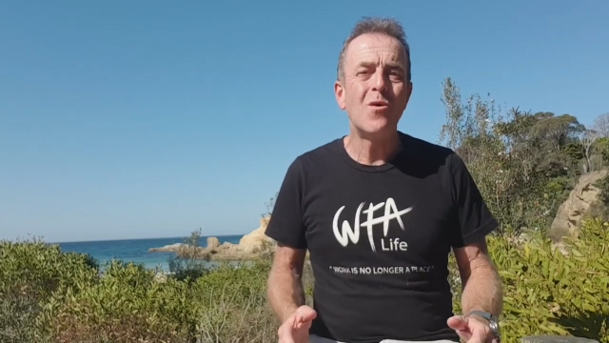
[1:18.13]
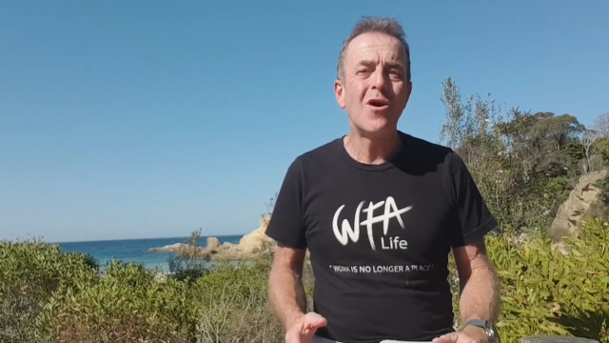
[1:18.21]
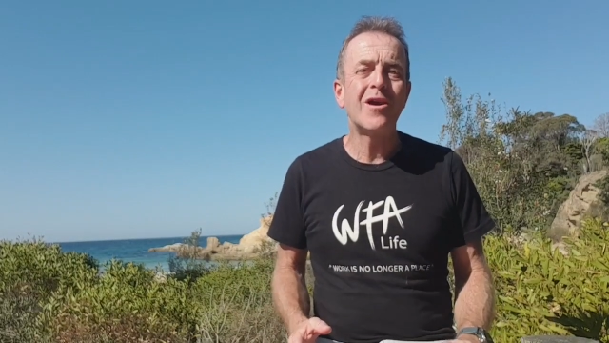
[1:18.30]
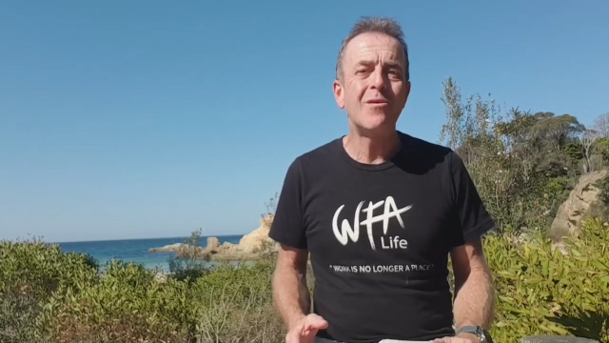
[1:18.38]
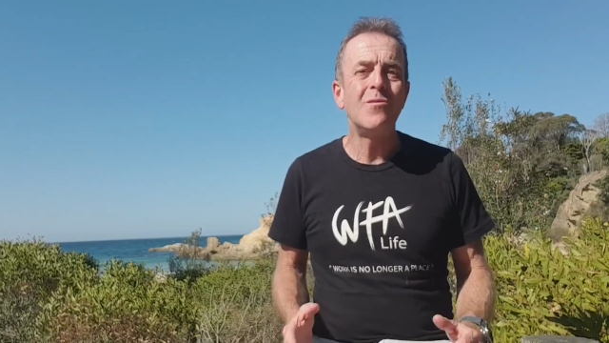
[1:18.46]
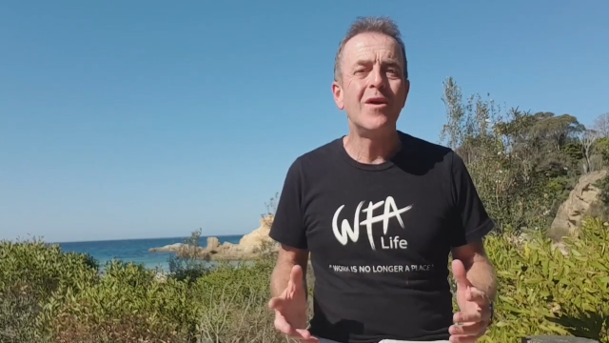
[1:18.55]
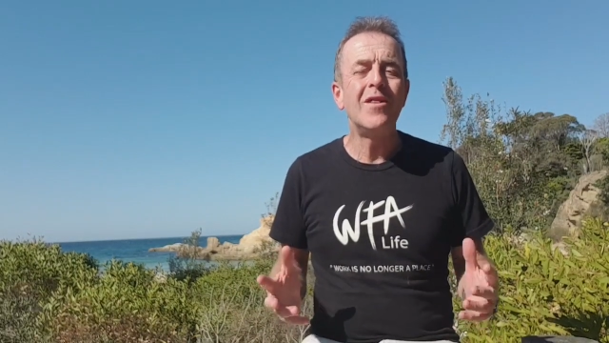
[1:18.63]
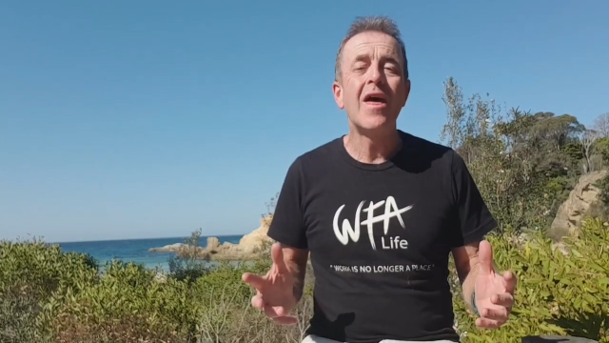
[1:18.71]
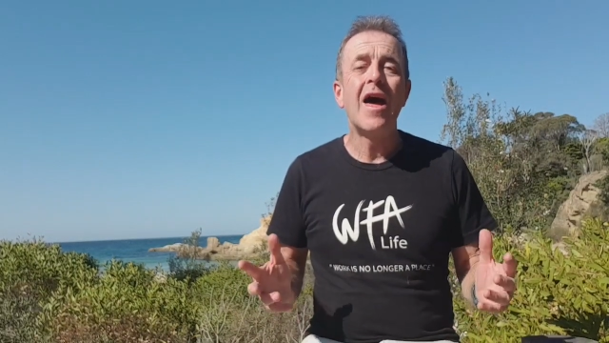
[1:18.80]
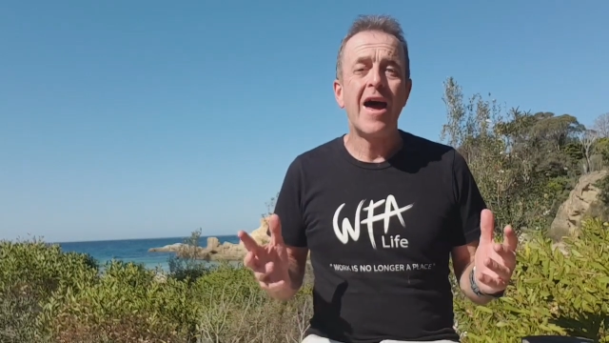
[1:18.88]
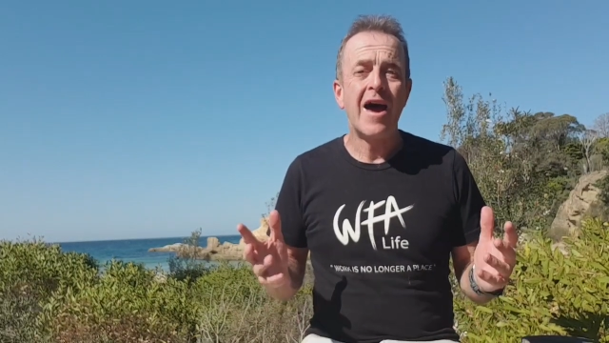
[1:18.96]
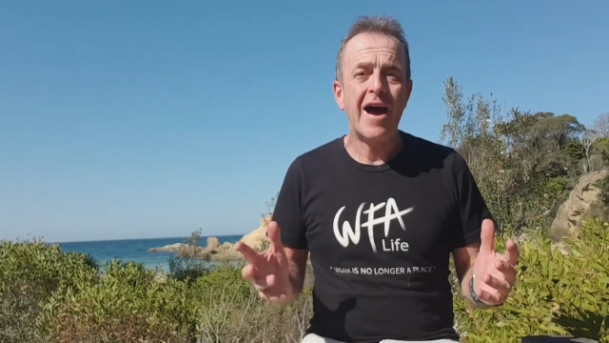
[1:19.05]
working with
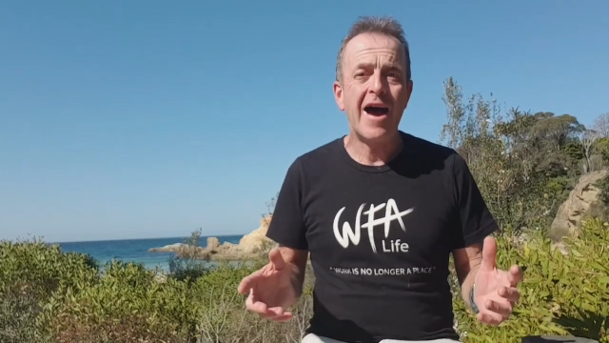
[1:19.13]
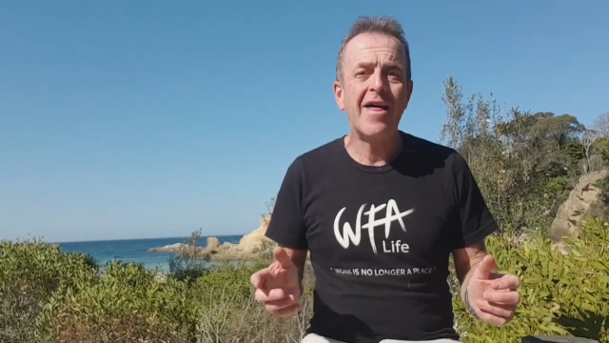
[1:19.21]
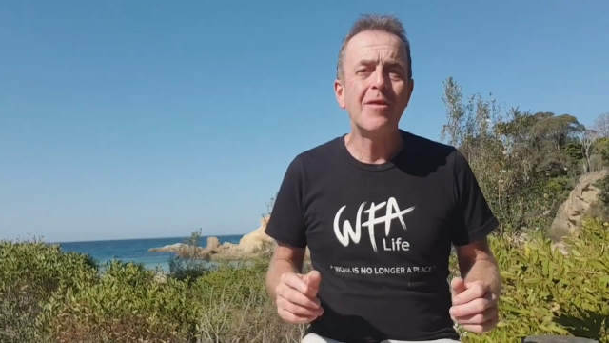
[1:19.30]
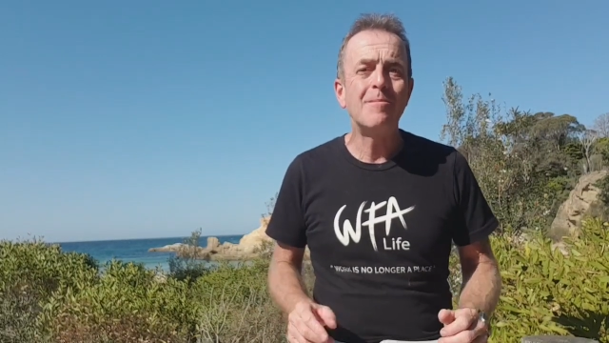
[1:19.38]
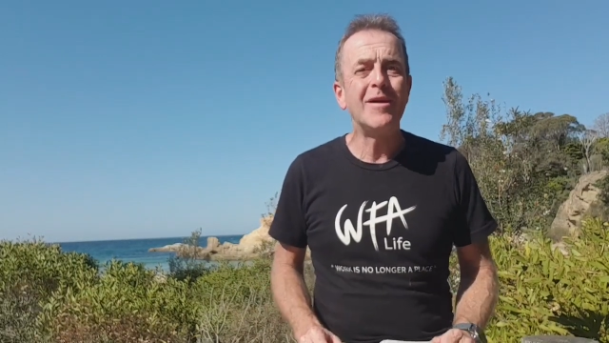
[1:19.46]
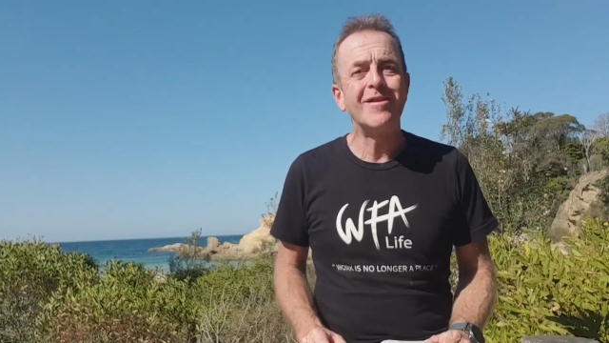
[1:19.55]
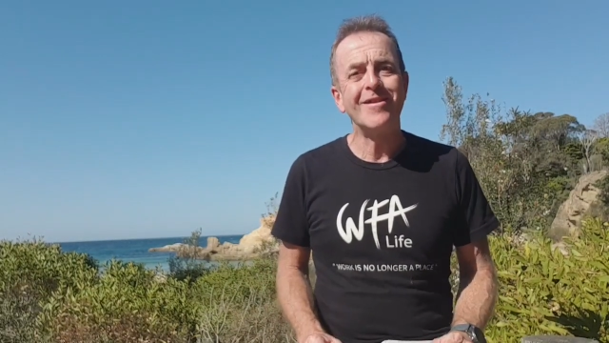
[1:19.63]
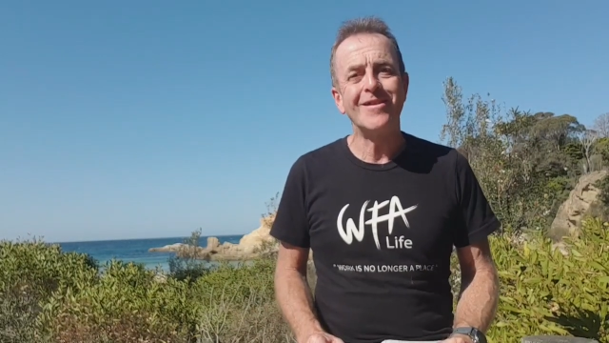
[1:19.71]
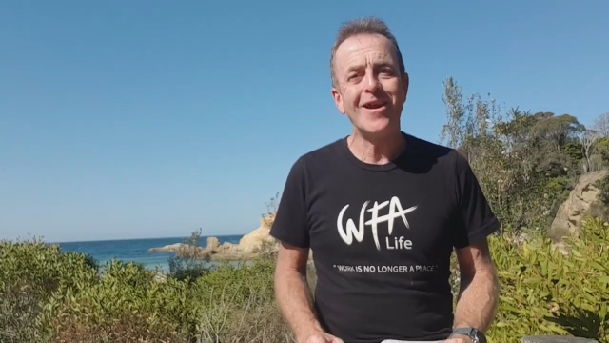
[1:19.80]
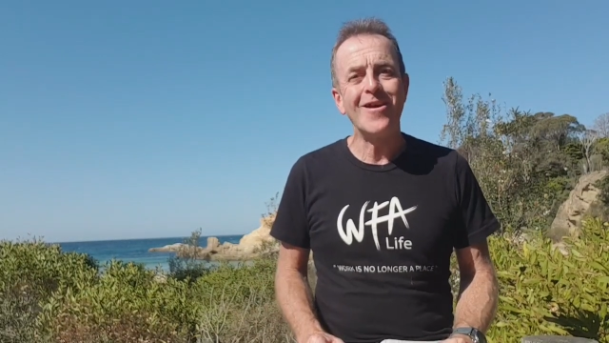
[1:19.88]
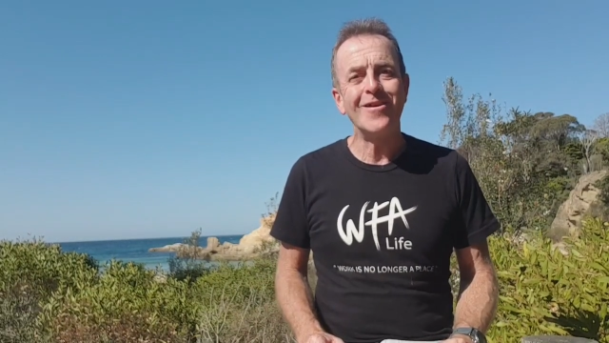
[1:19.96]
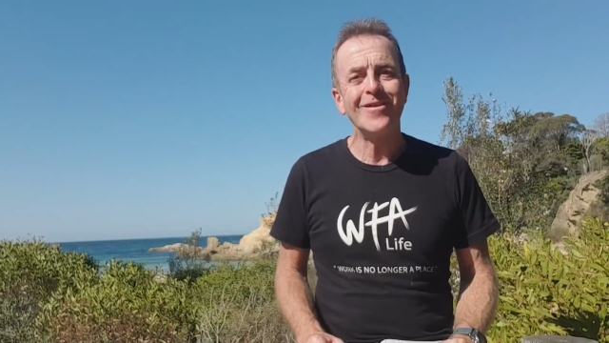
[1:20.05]
other business
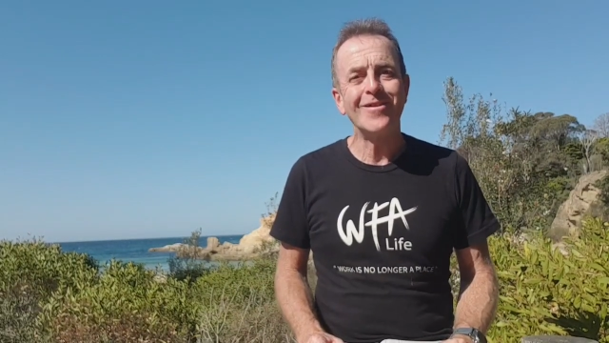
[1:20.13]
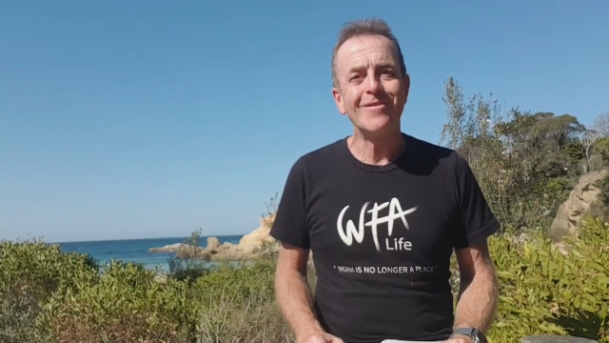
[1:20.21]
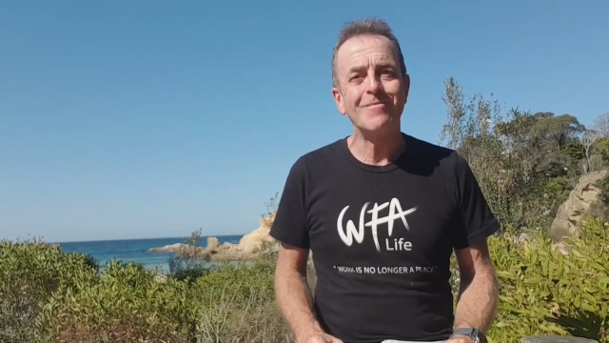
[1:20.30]
owners,